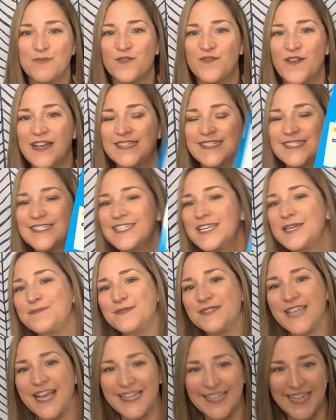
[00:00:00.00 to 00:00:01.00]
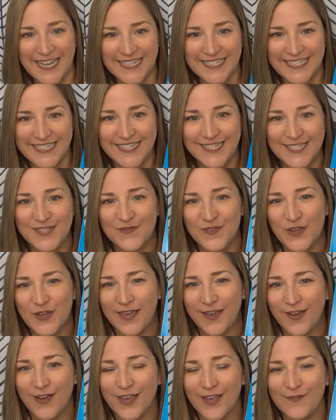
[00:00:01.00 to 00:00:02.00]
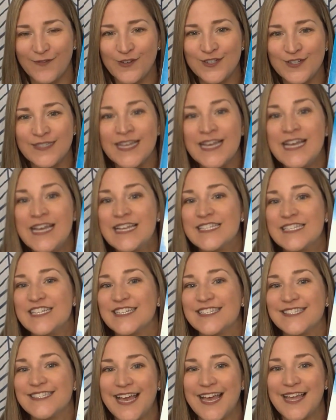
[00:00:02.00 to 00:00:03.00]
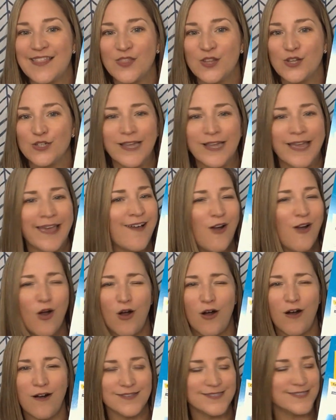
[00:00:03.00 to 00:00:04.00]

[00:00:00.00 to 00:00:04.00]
provides tips and ideas for caregivers to extend learning all